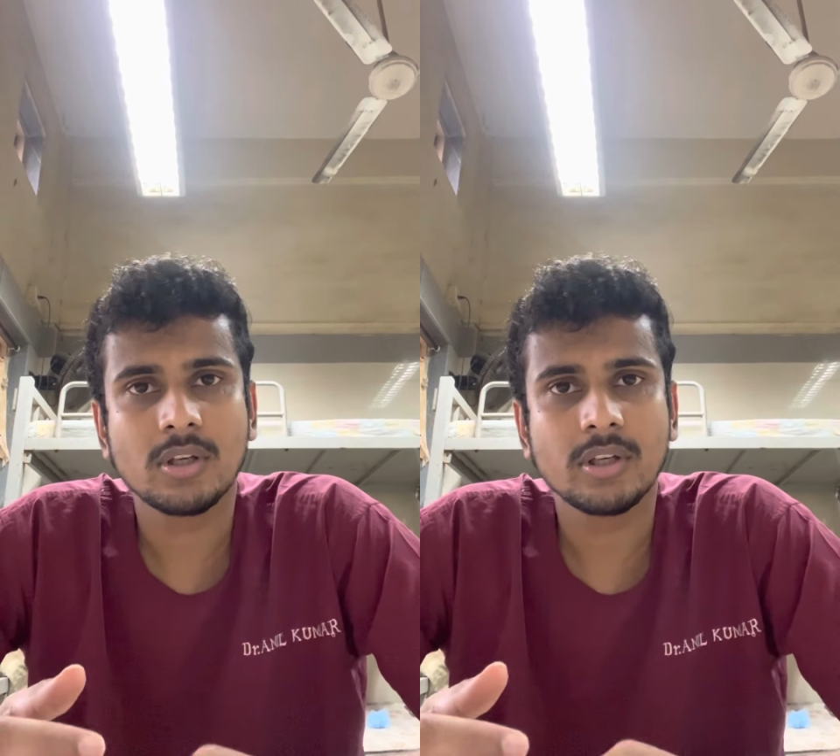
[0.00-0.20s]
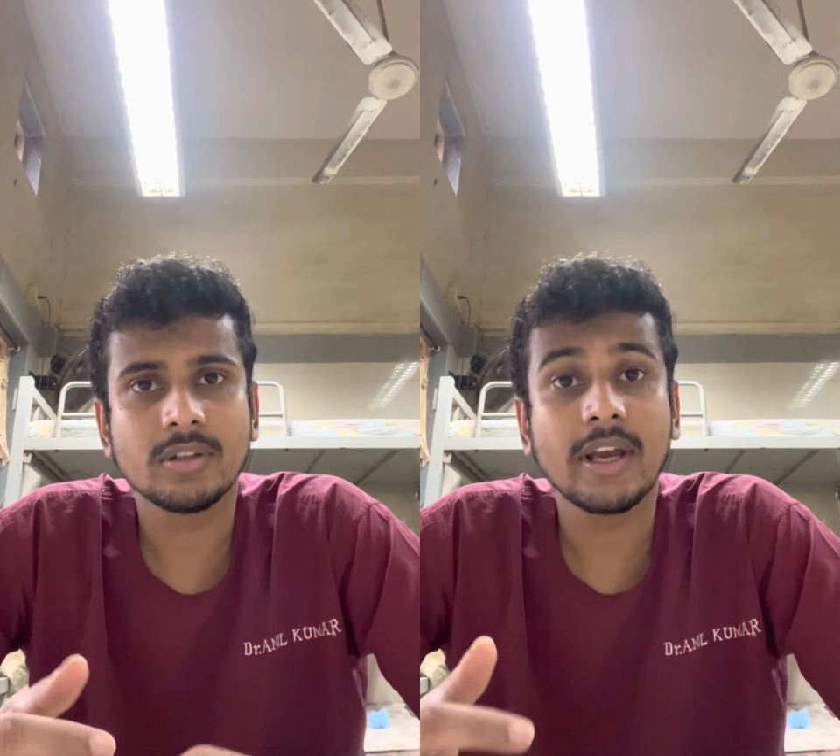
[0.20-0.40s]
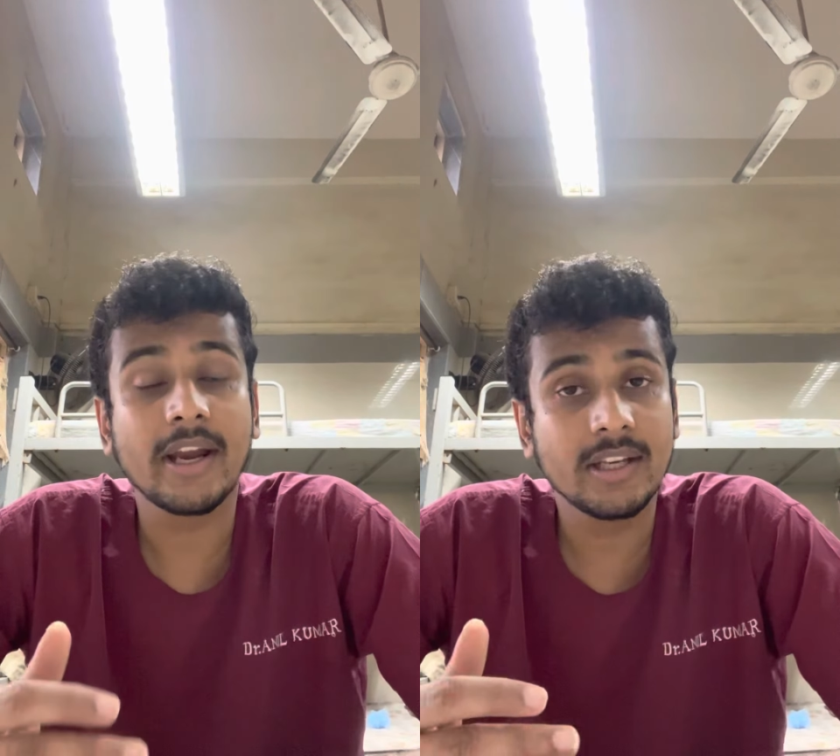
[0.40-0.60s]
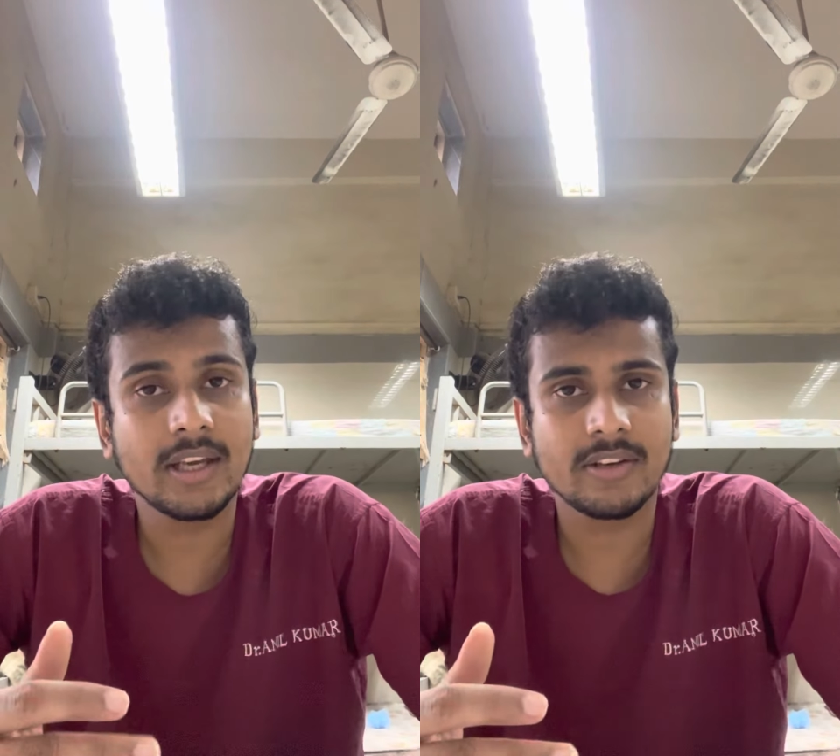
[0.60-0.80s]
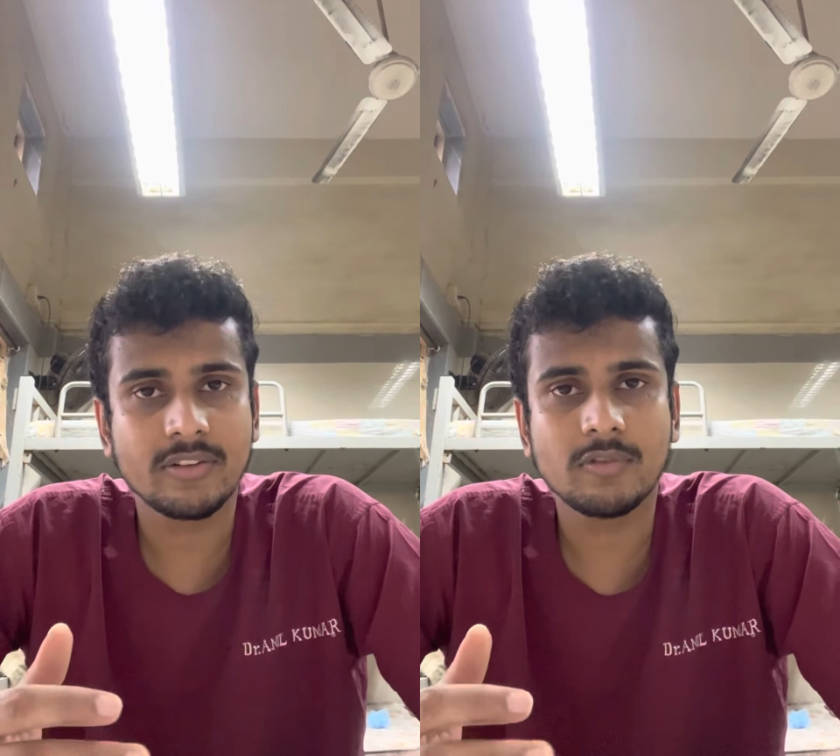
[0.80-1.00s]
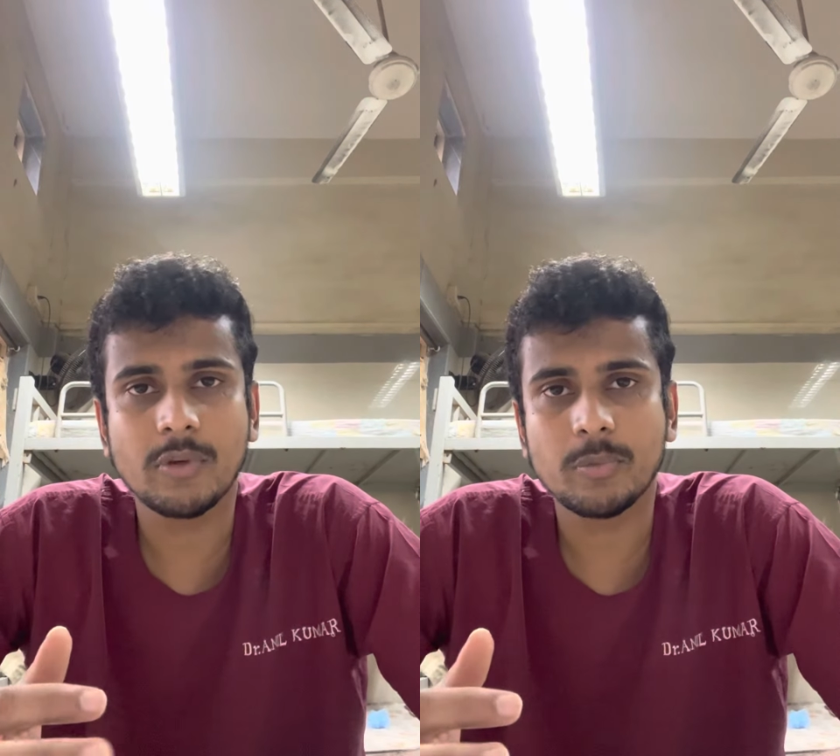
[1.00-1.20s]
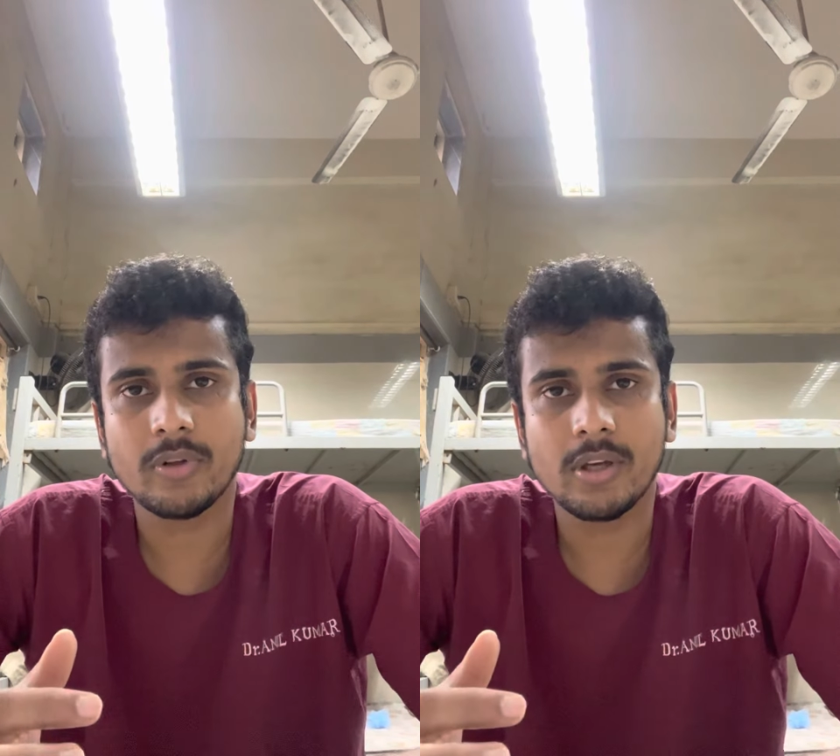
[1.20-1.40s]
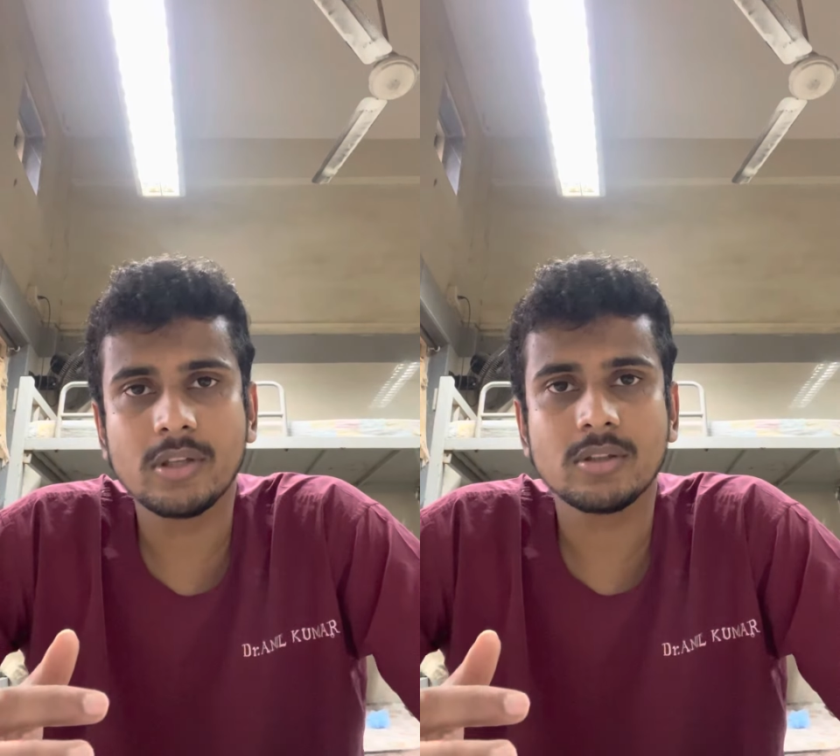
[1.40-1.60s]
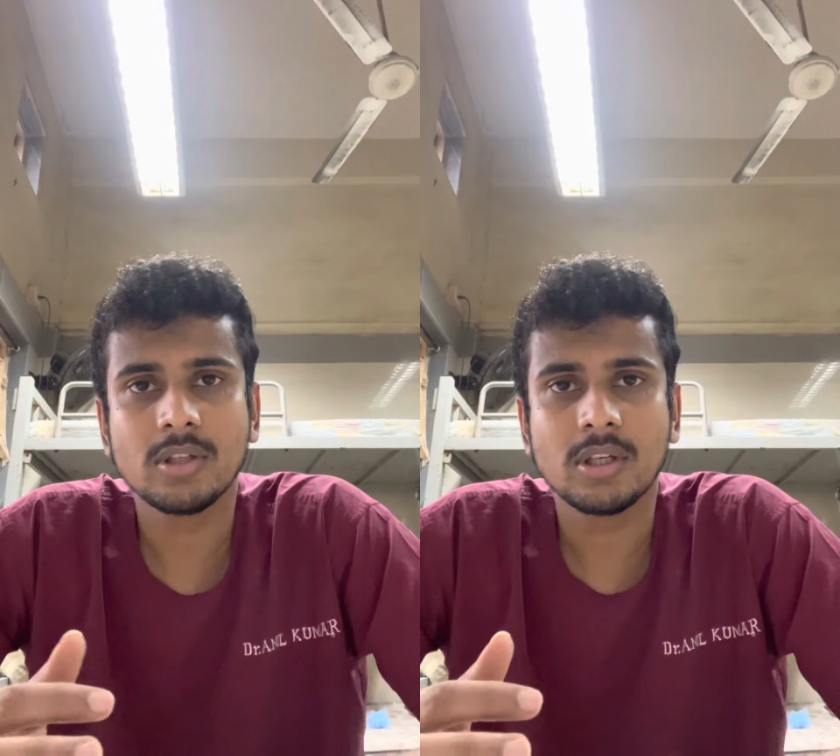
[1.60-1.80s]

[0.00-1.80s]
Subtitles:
in the EDIC exam website,